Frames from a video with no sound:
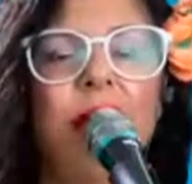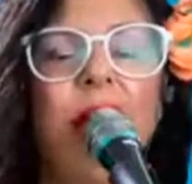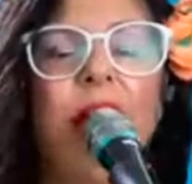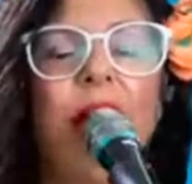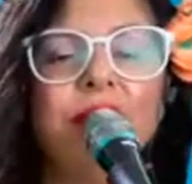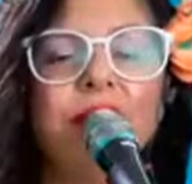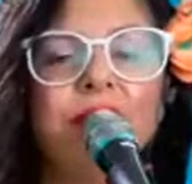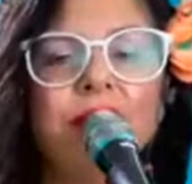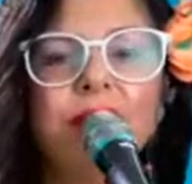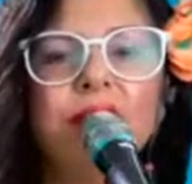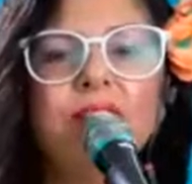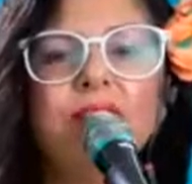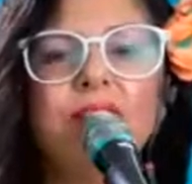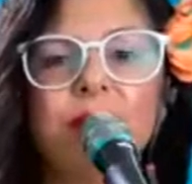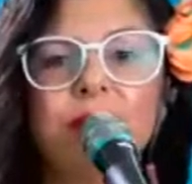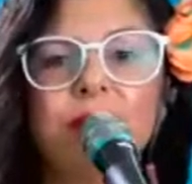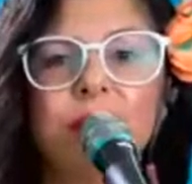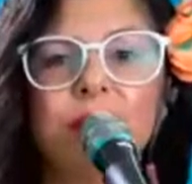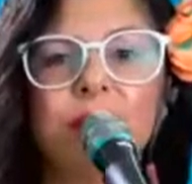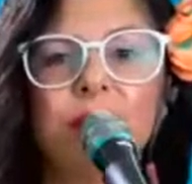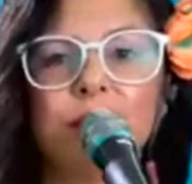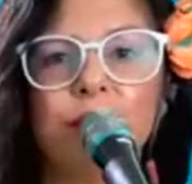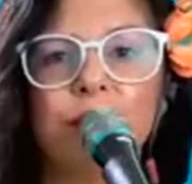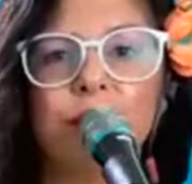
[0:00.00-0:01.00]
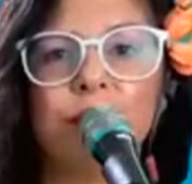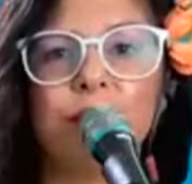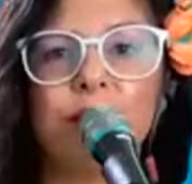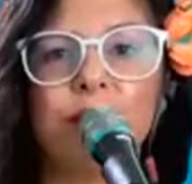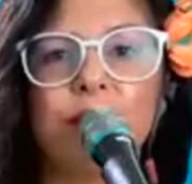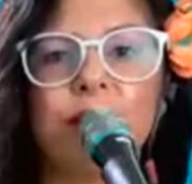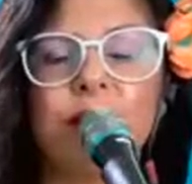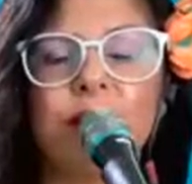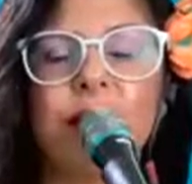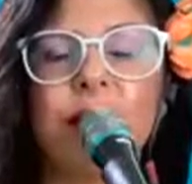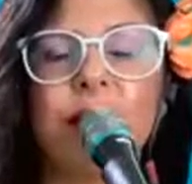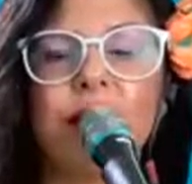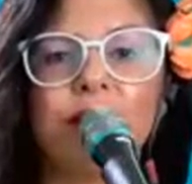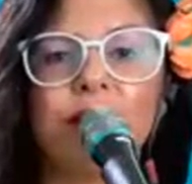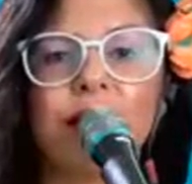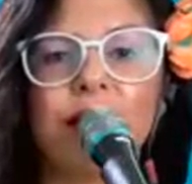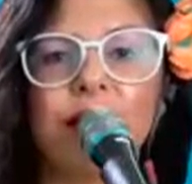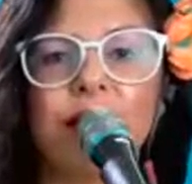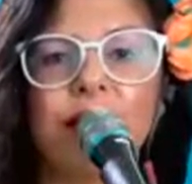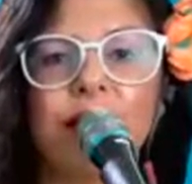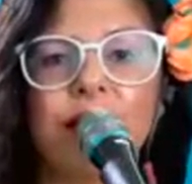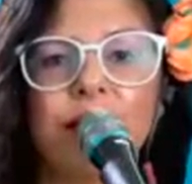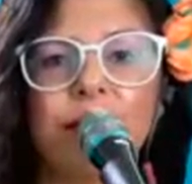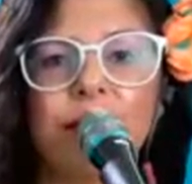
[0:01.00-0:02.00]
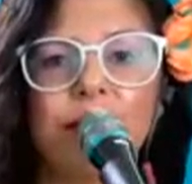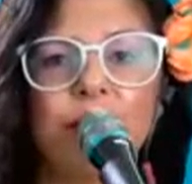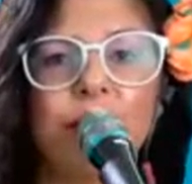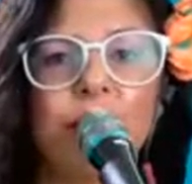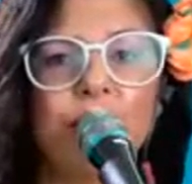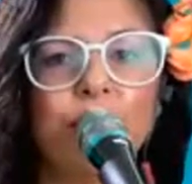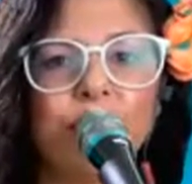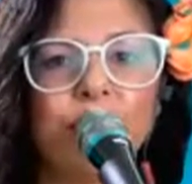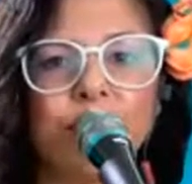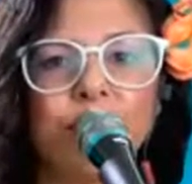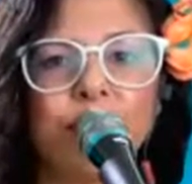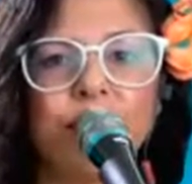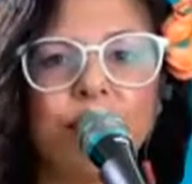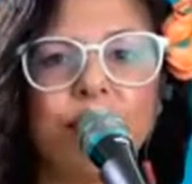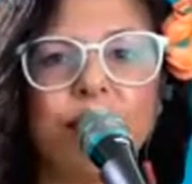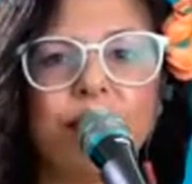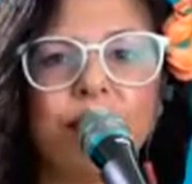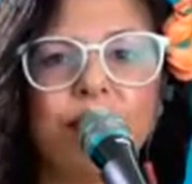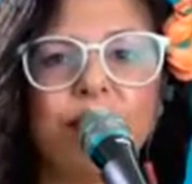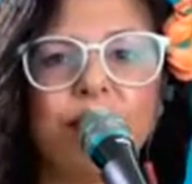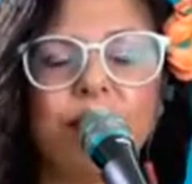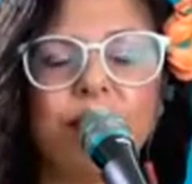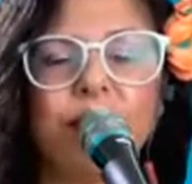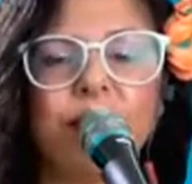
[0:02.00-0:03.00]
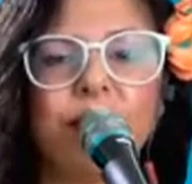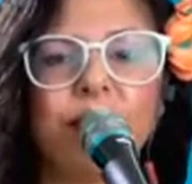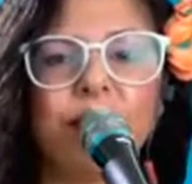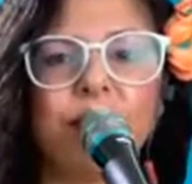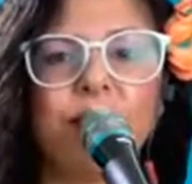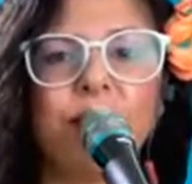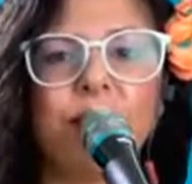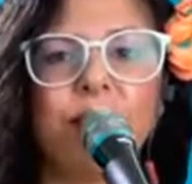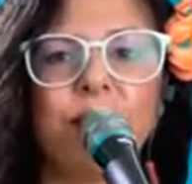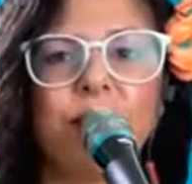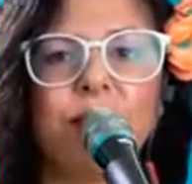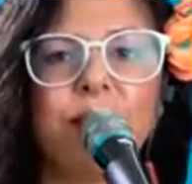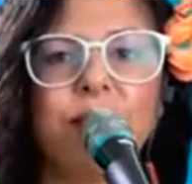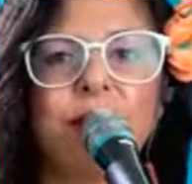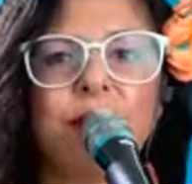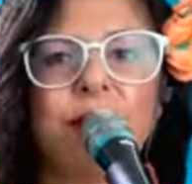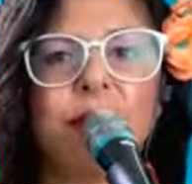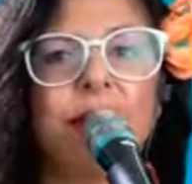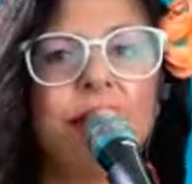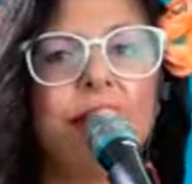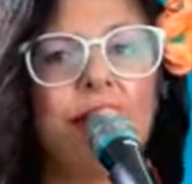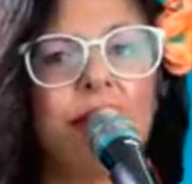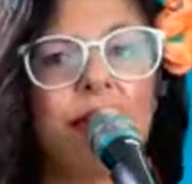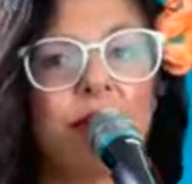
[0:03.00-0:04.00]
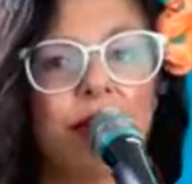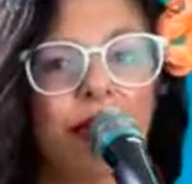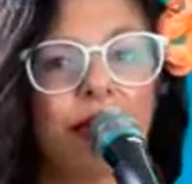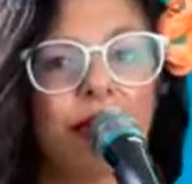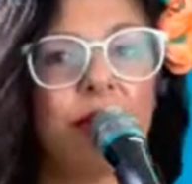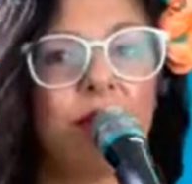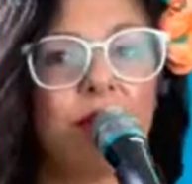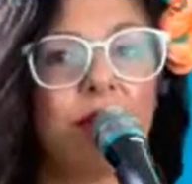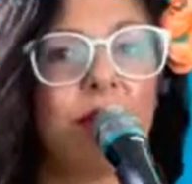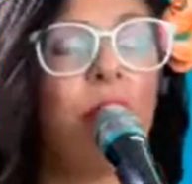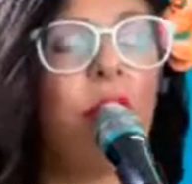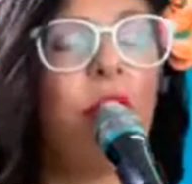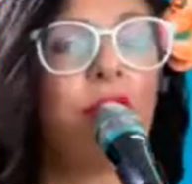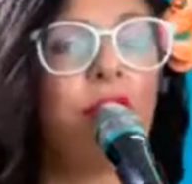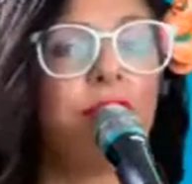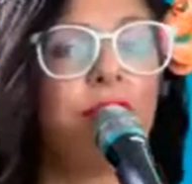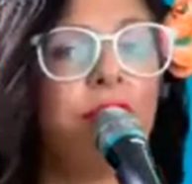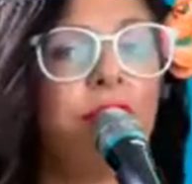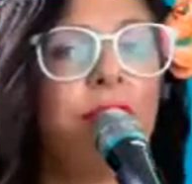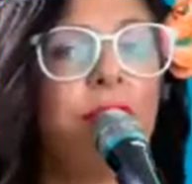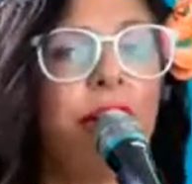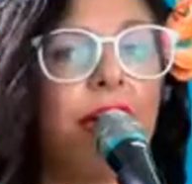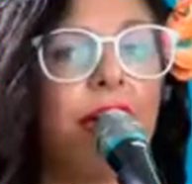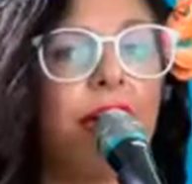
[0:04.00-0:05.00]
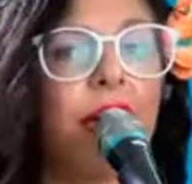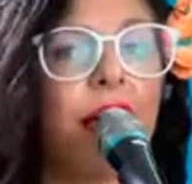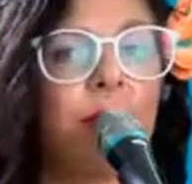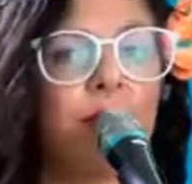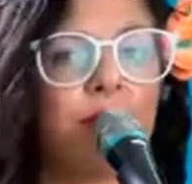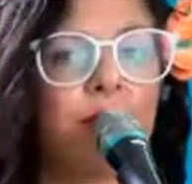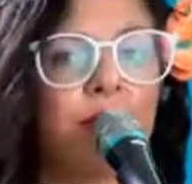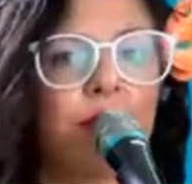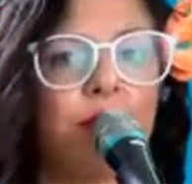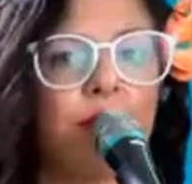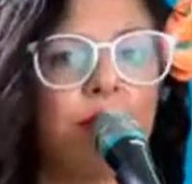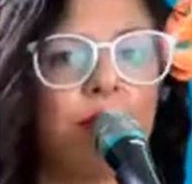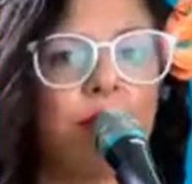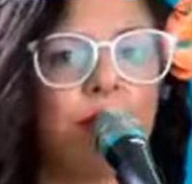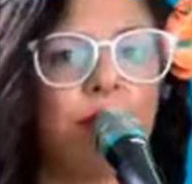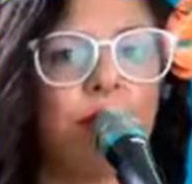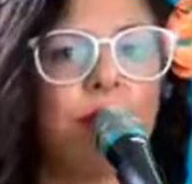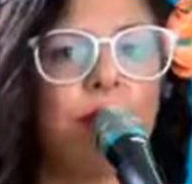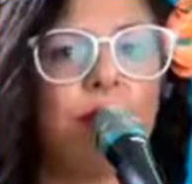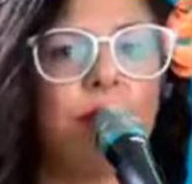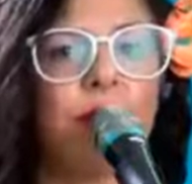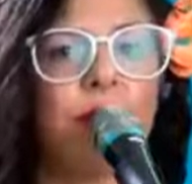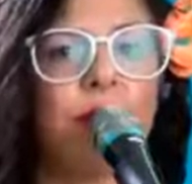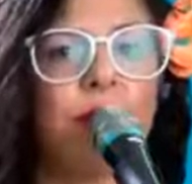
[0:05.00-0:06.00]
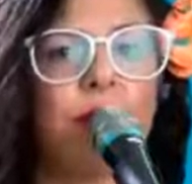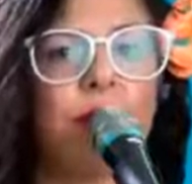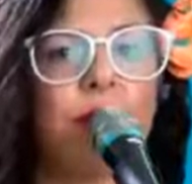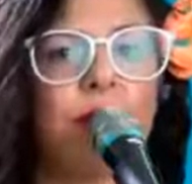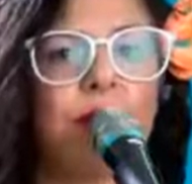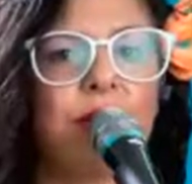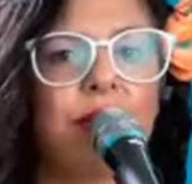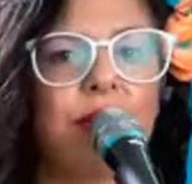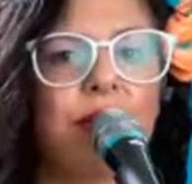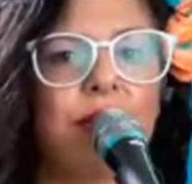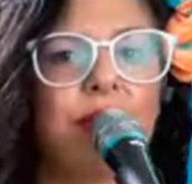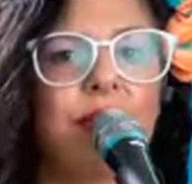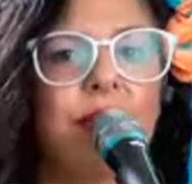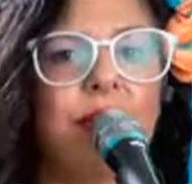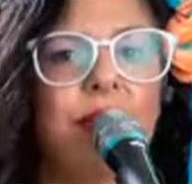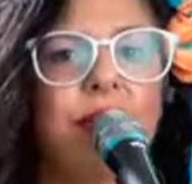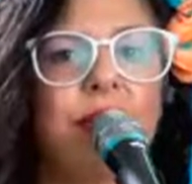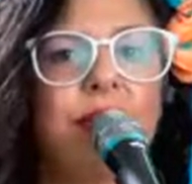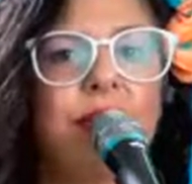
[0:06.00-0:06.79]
obviously music has gotten him through something for him to be like to offer that option to you, you know, like